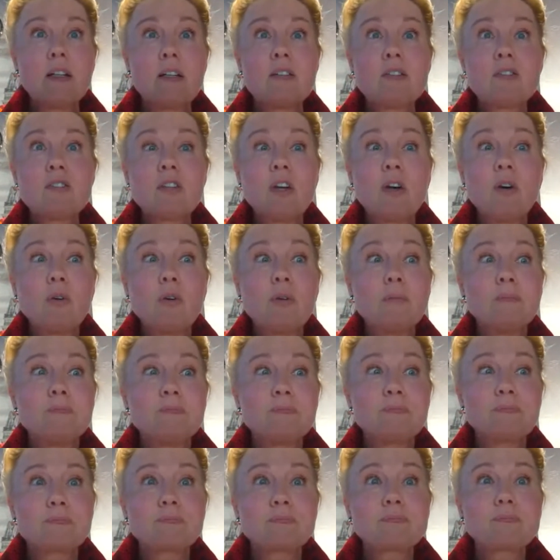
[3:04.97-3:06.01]

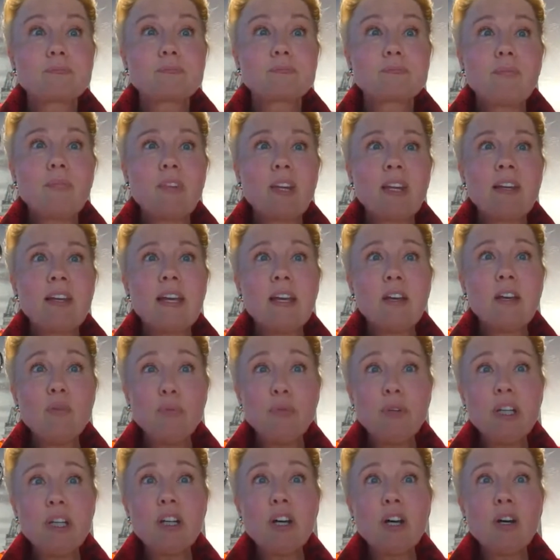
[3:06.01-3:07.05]
So if
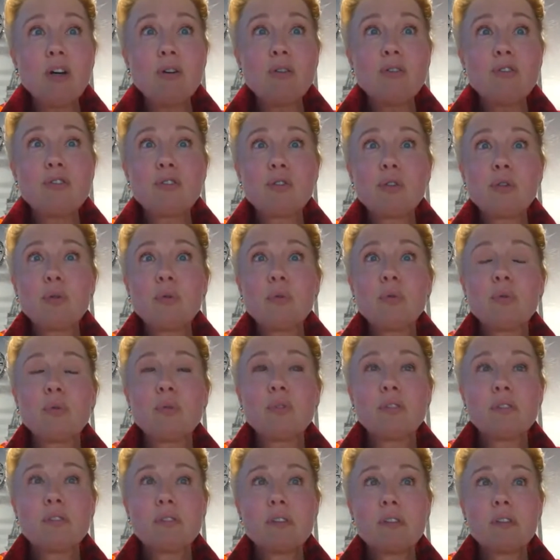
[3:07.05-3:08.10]
we go to